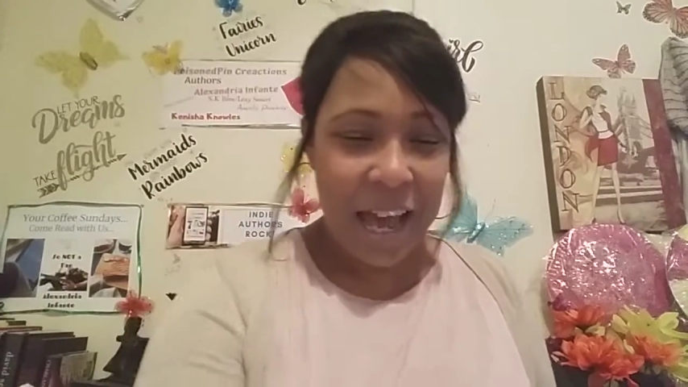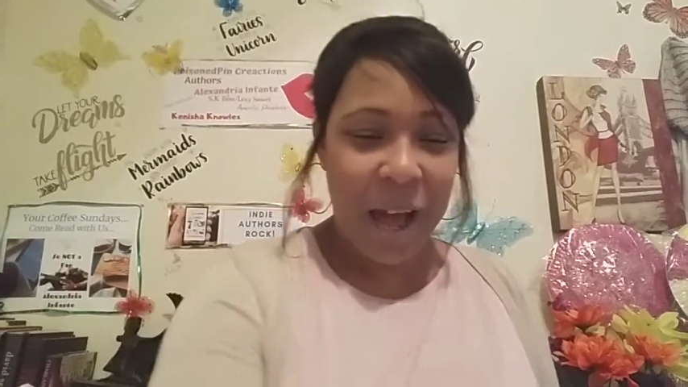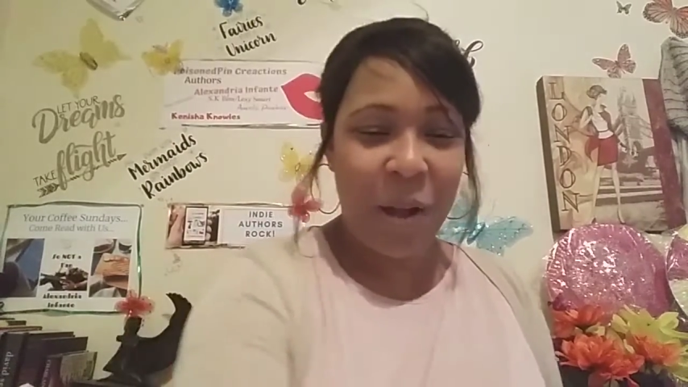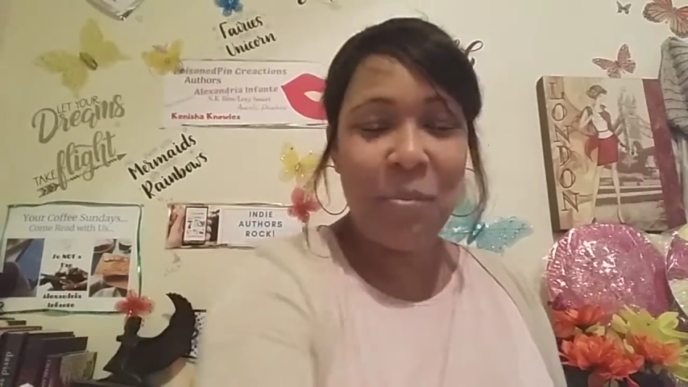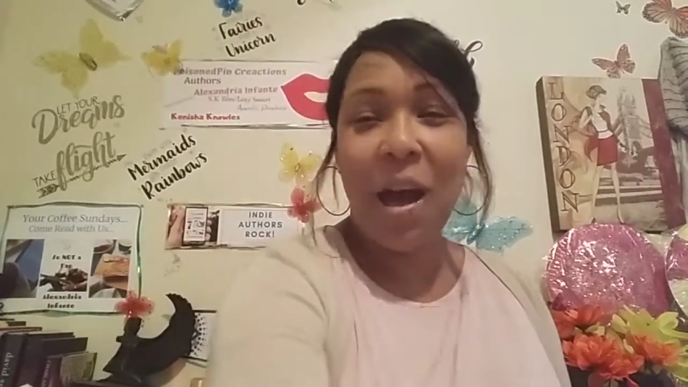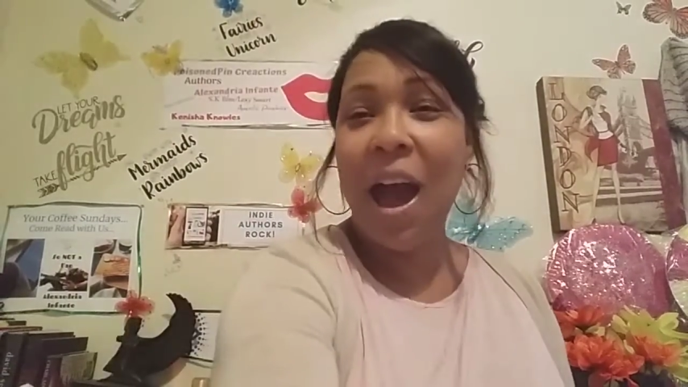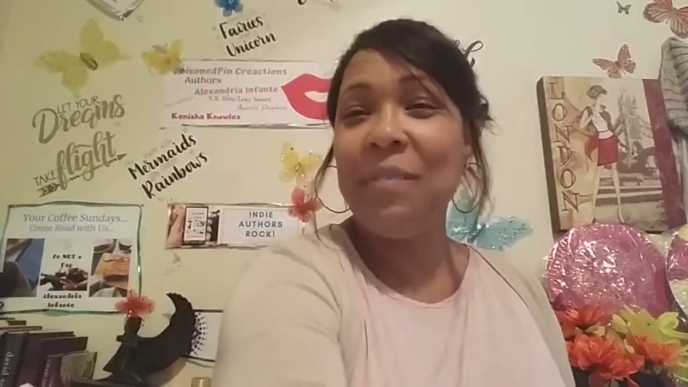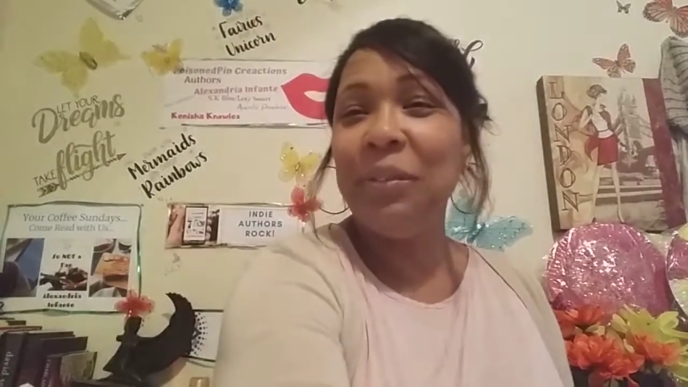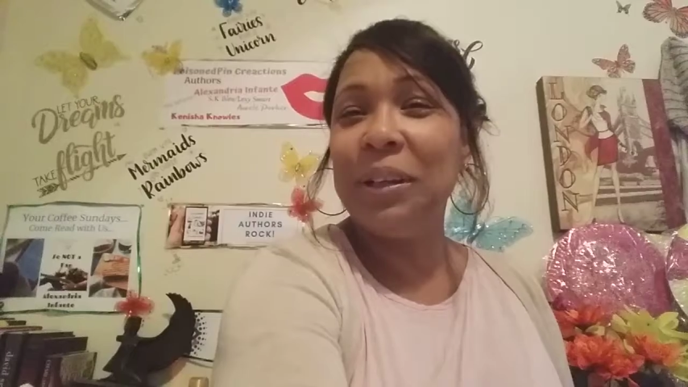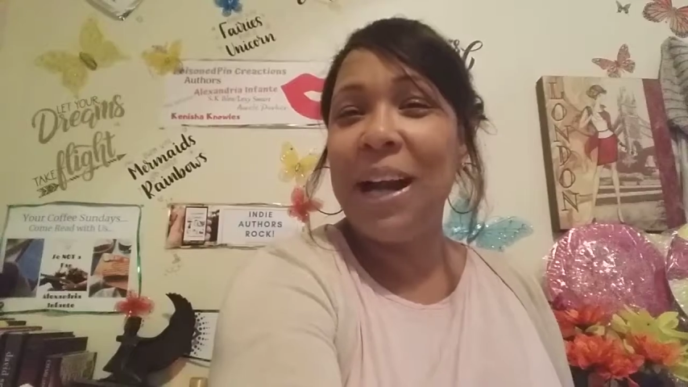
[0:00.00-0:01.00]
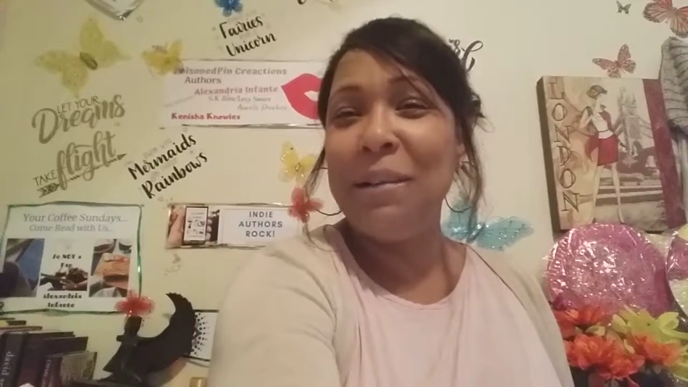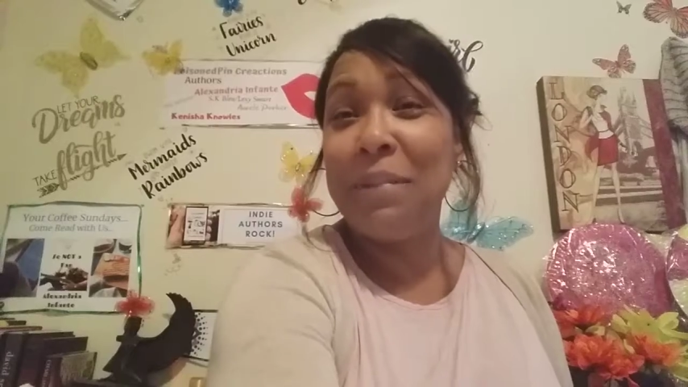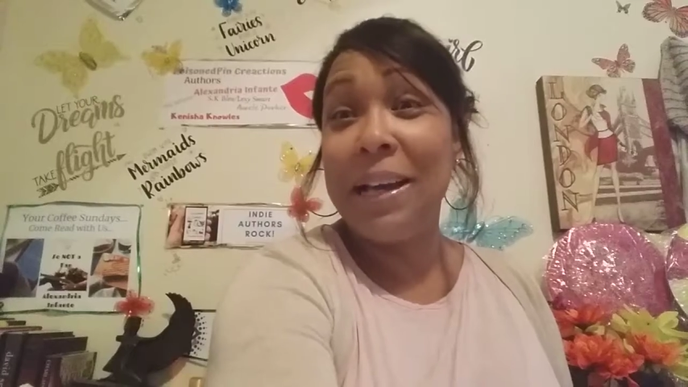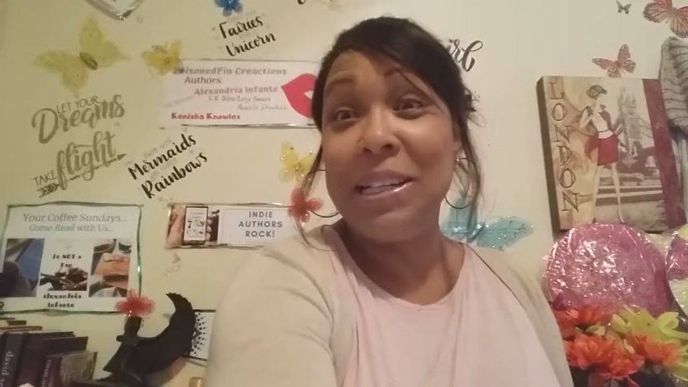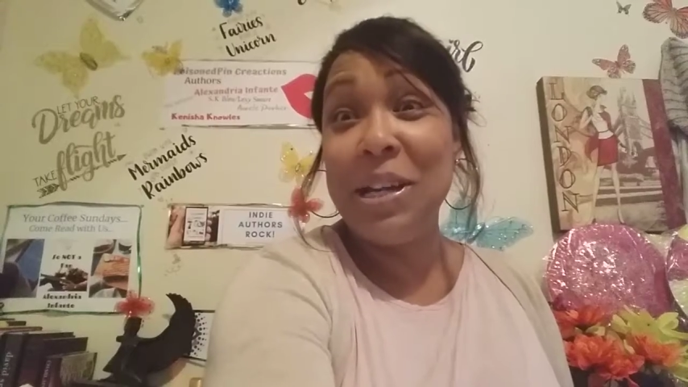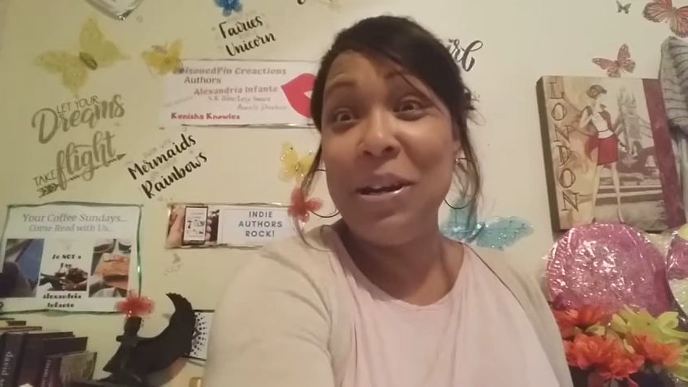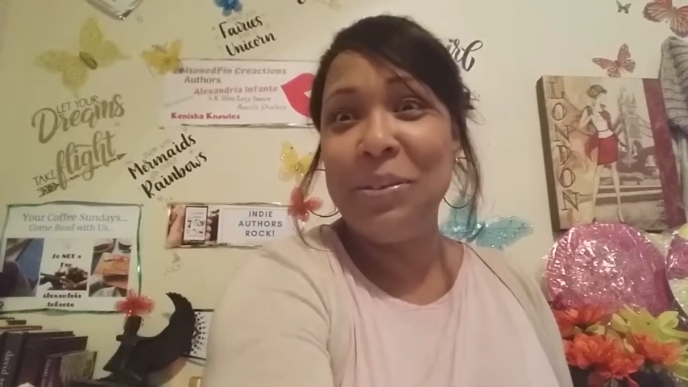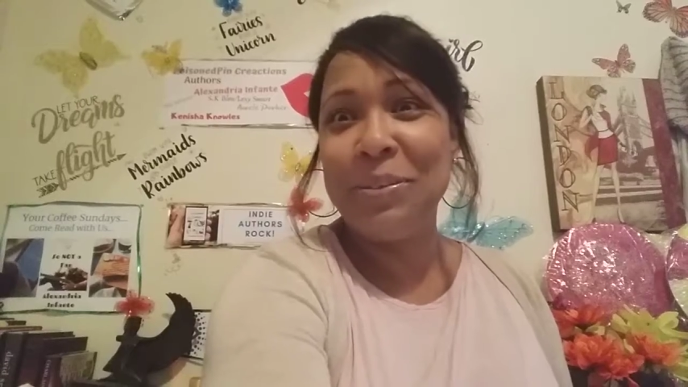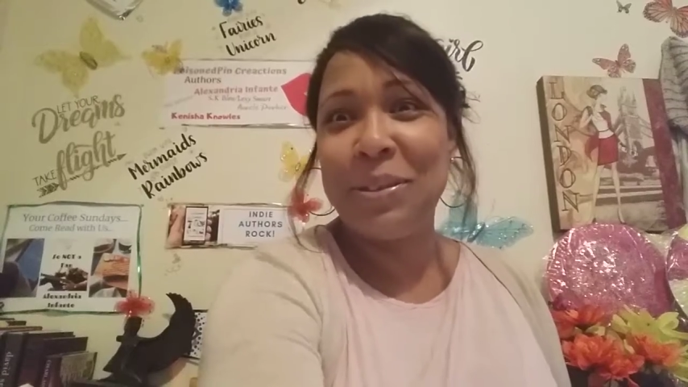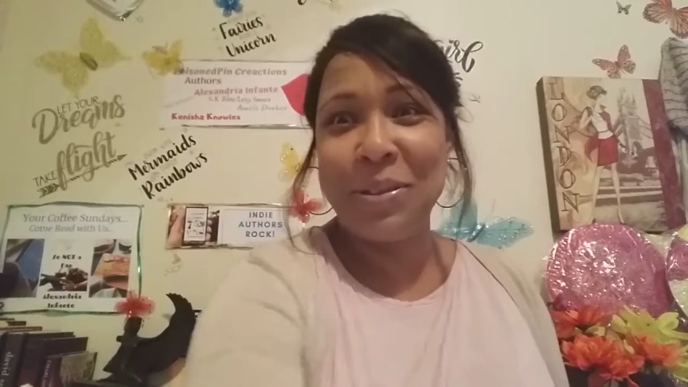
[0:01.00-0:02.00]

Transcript: I forgot my notes,